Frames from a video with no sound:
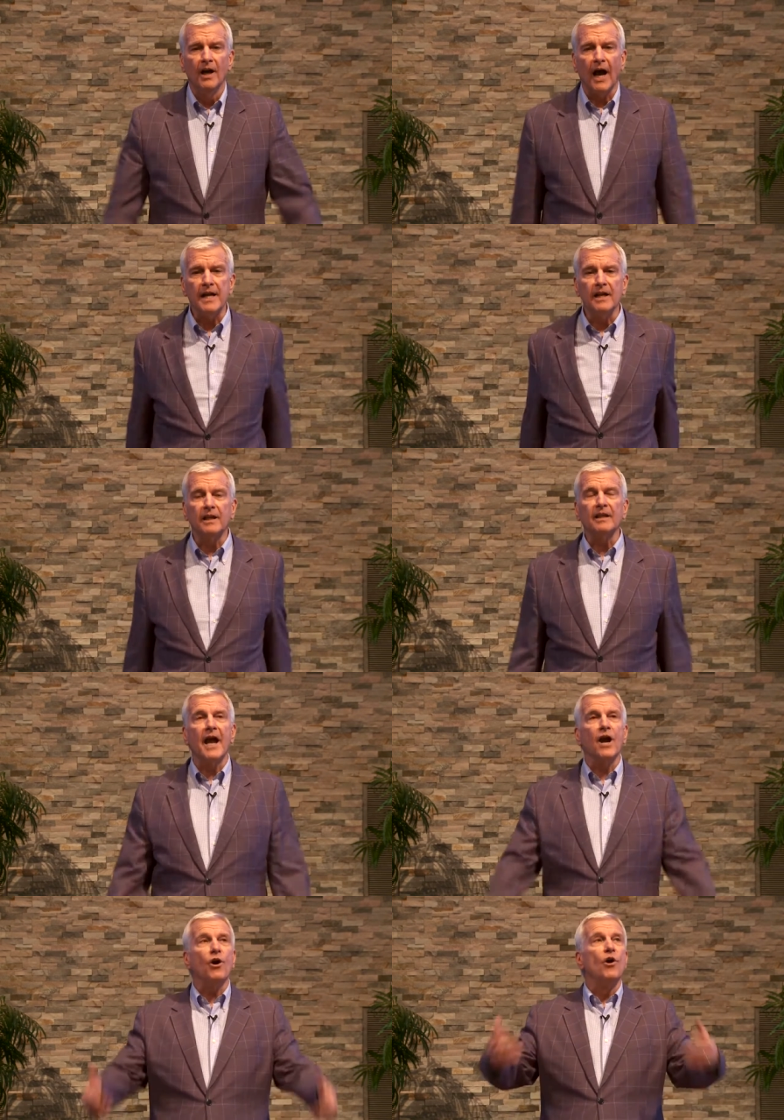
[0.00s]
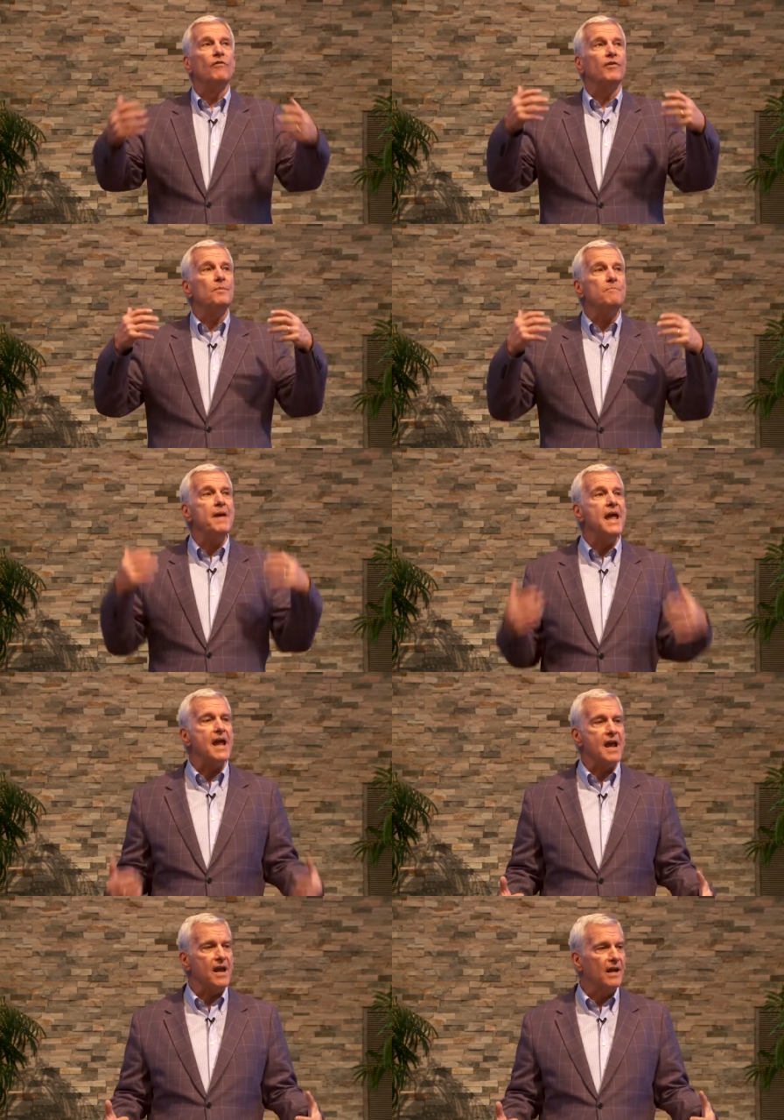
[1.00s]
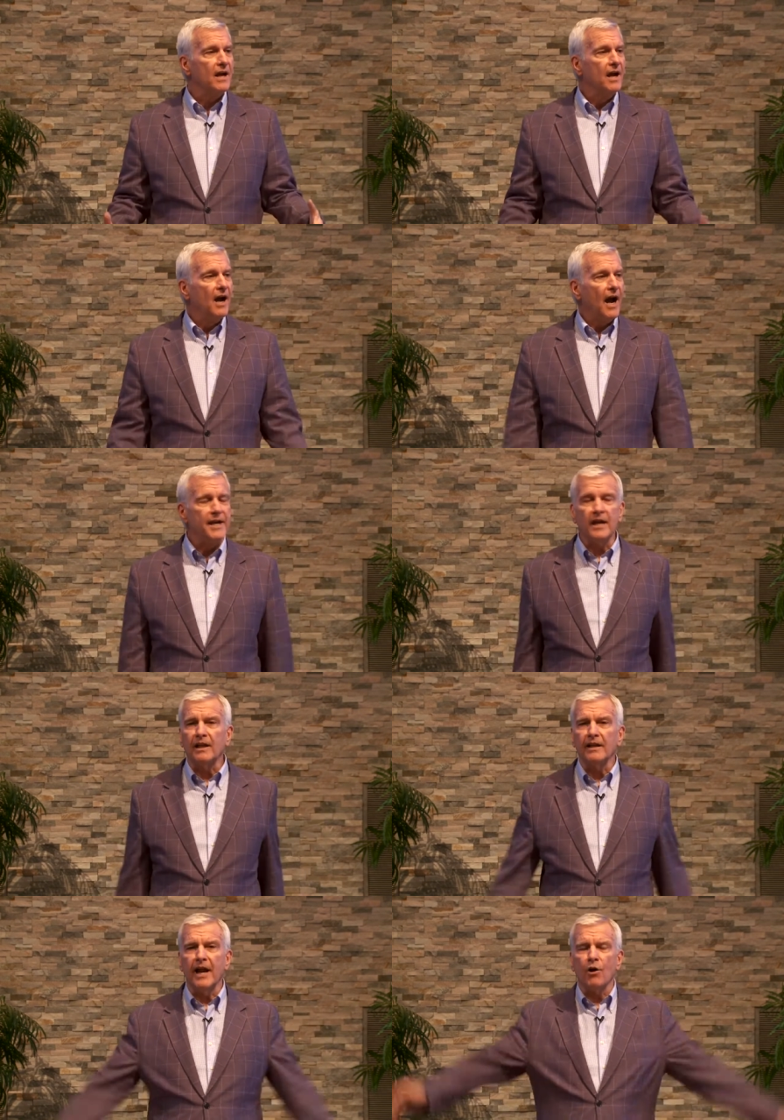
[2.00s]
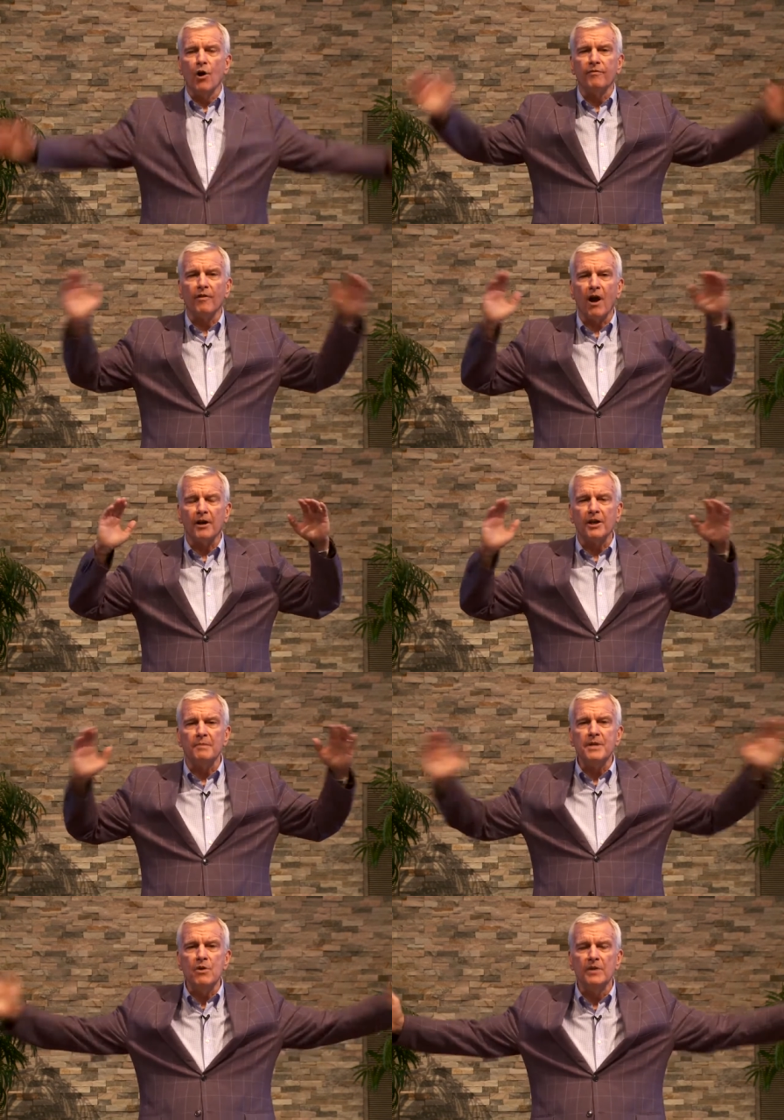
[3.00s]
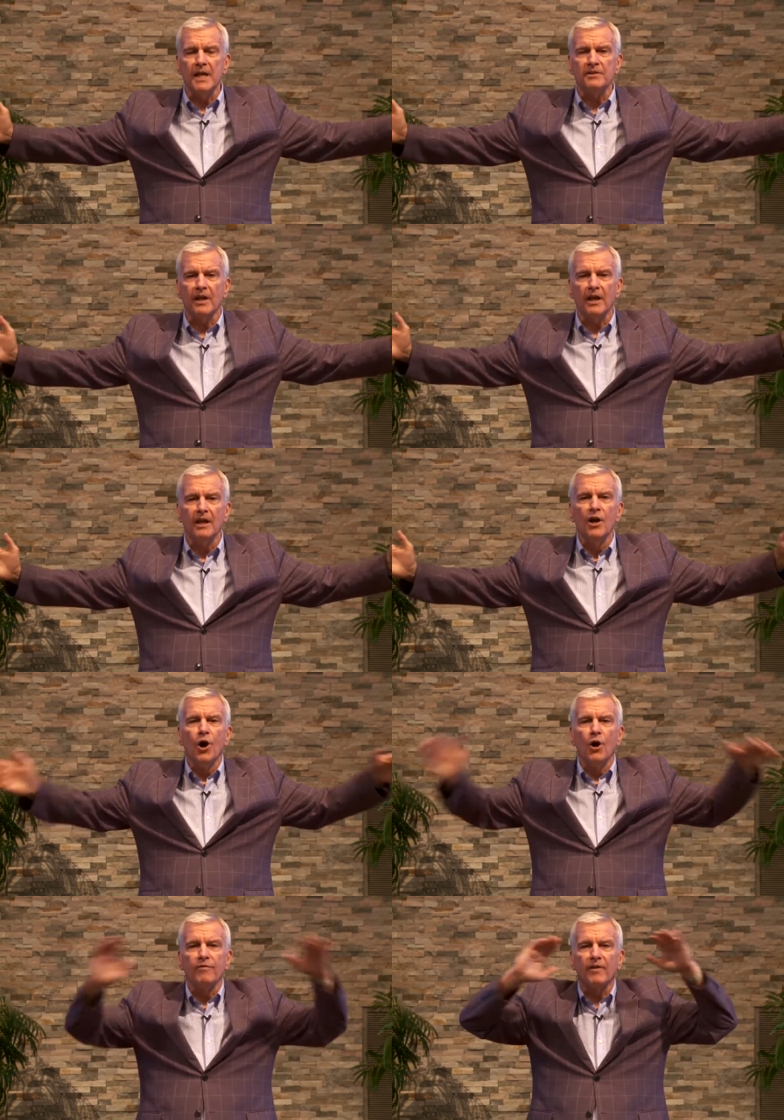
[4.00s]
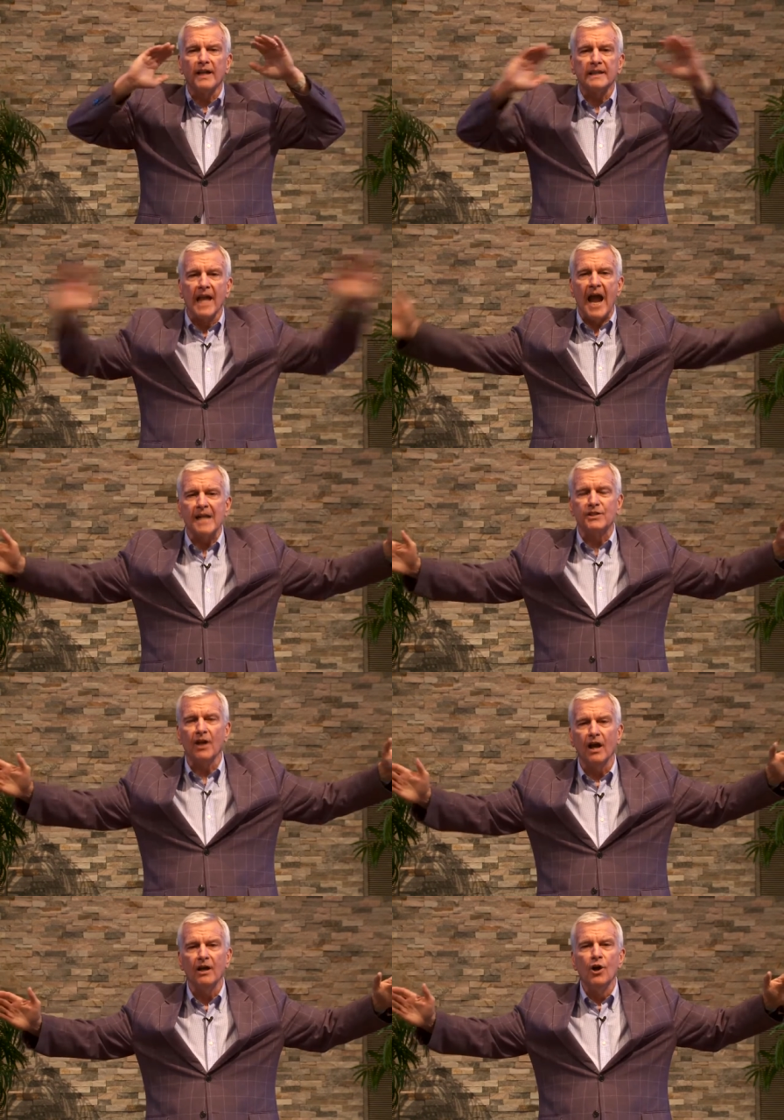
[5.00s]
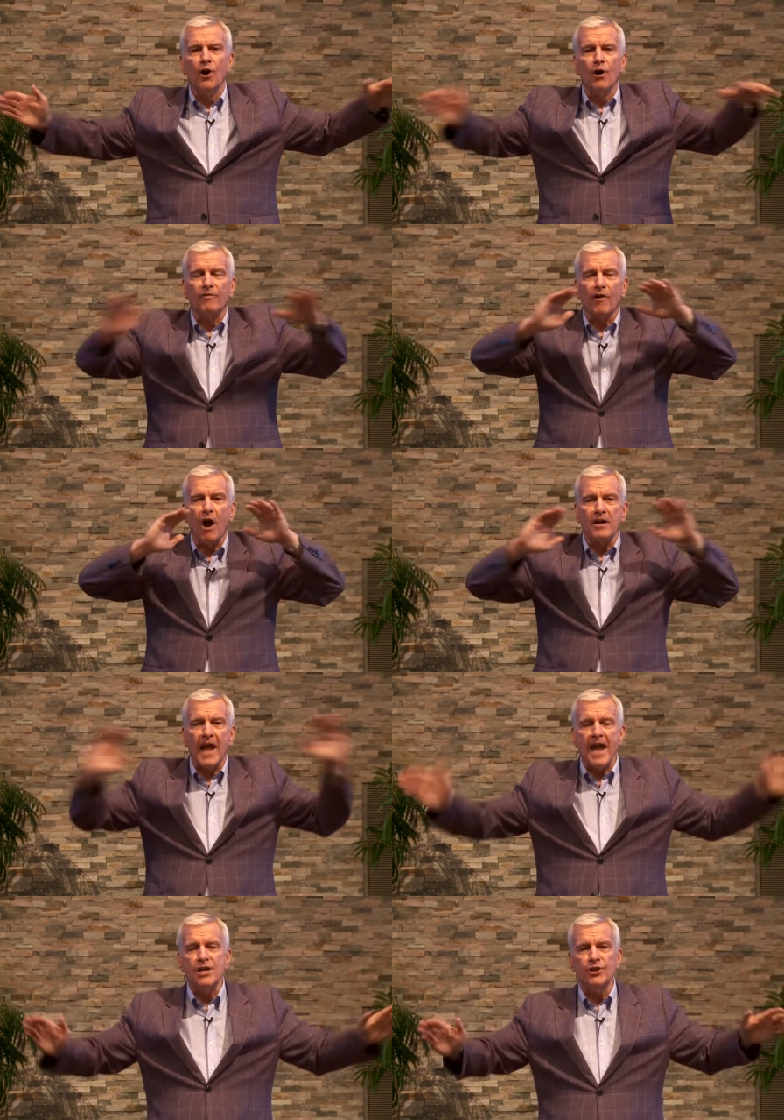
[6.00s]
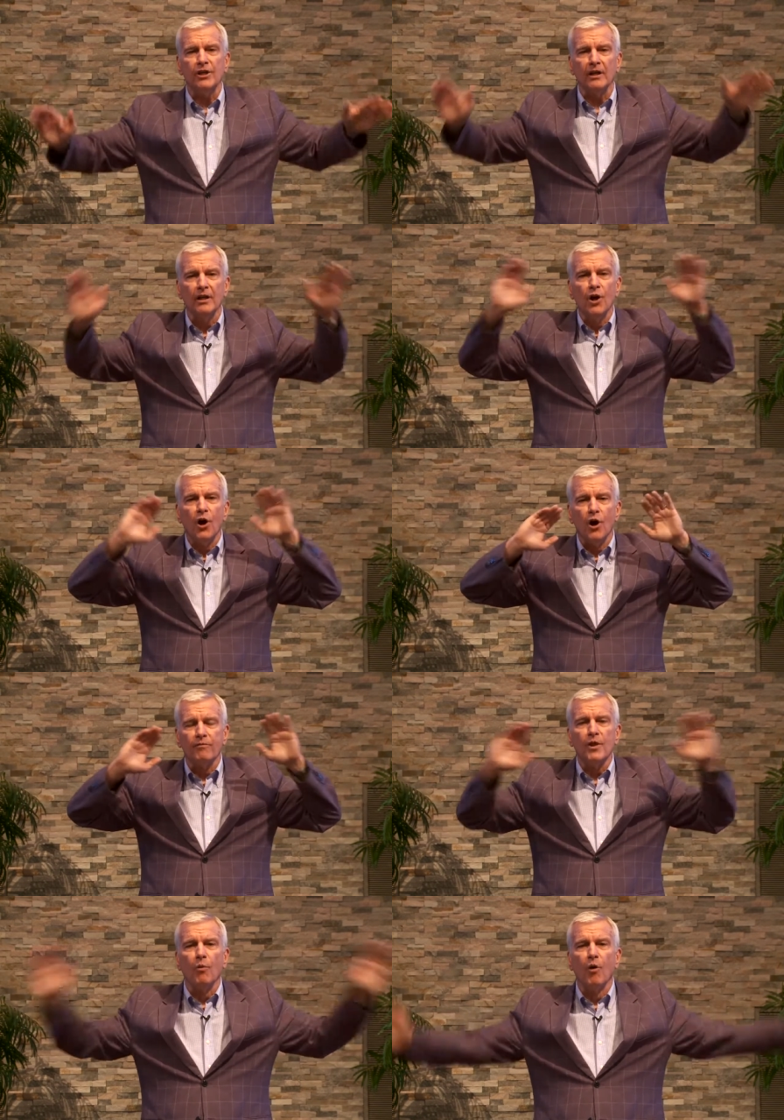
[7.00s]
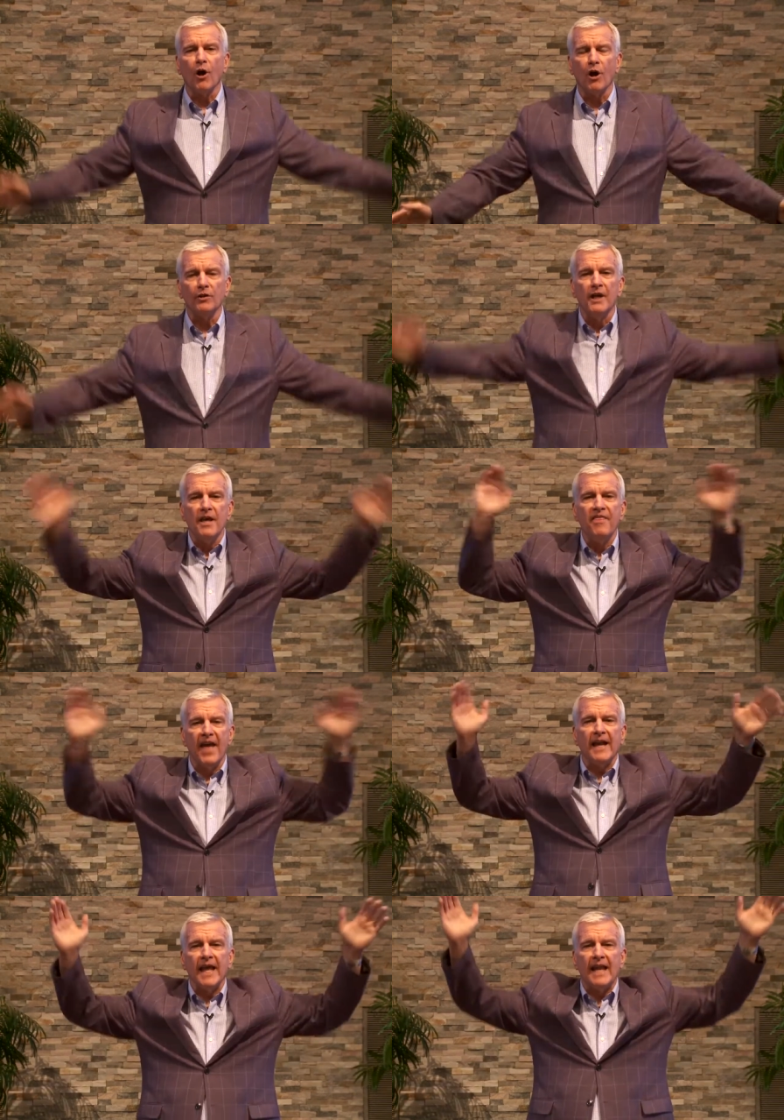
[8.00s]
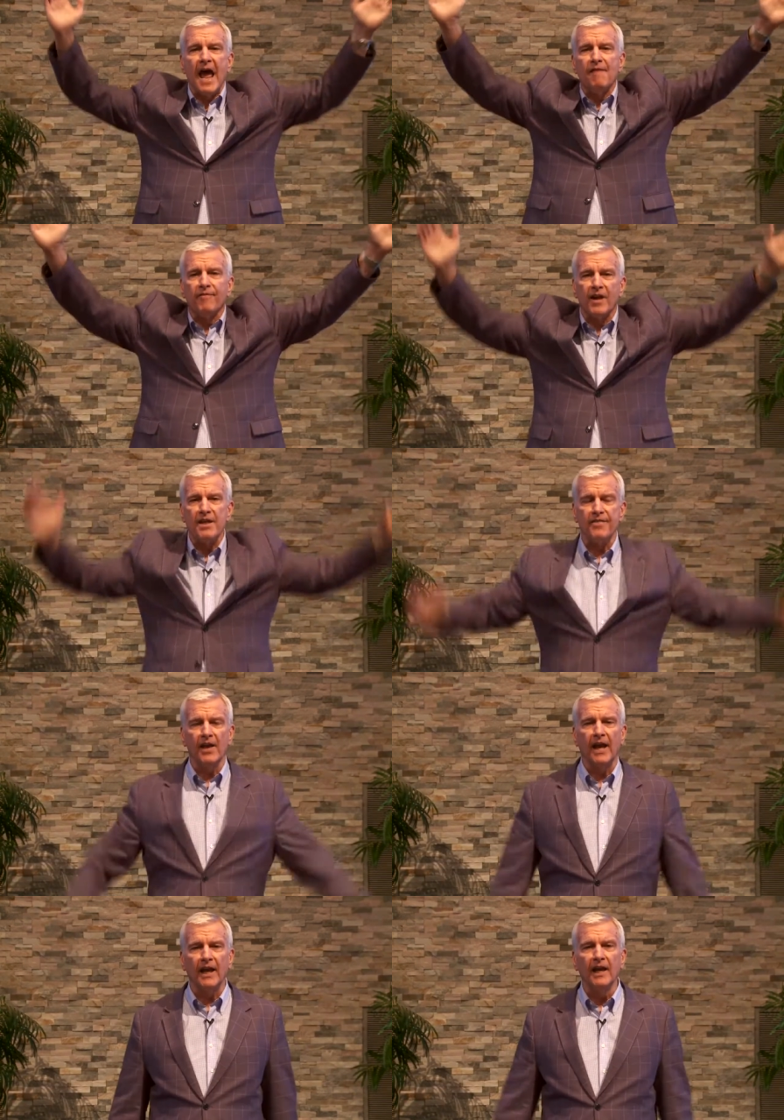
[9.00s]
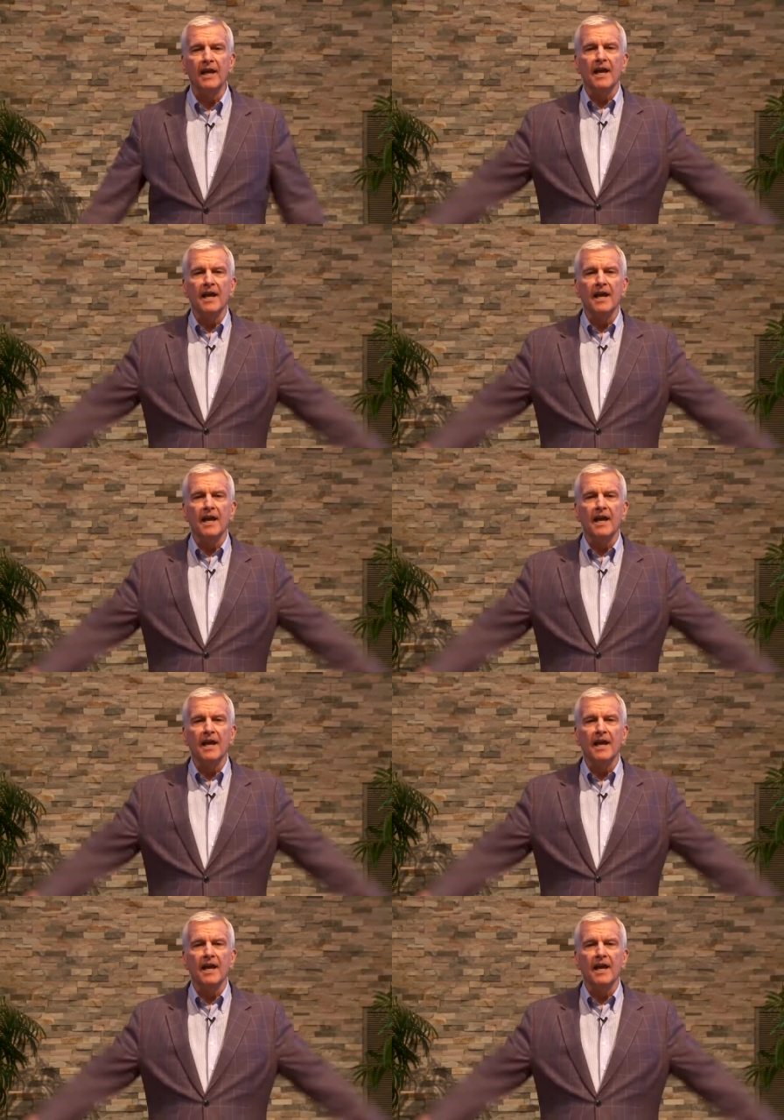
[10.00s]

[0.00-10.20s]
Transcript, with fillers: I declare over me, I declare over our community, over Atlanta, over our nation, over the world, that in everything